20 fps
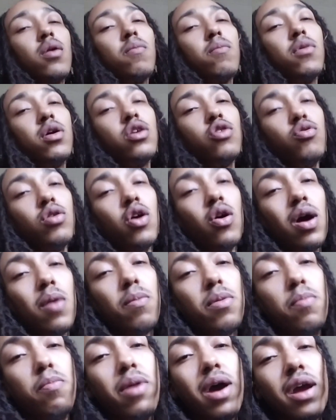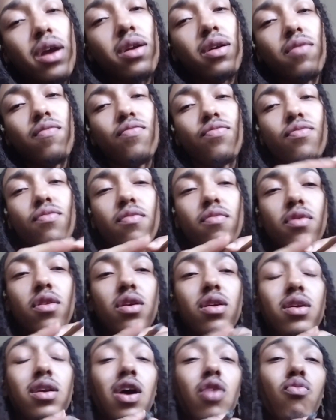But you know I'll be back.
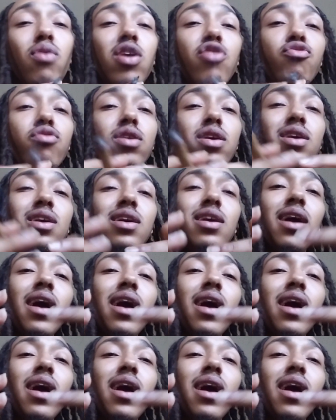That's why Roger is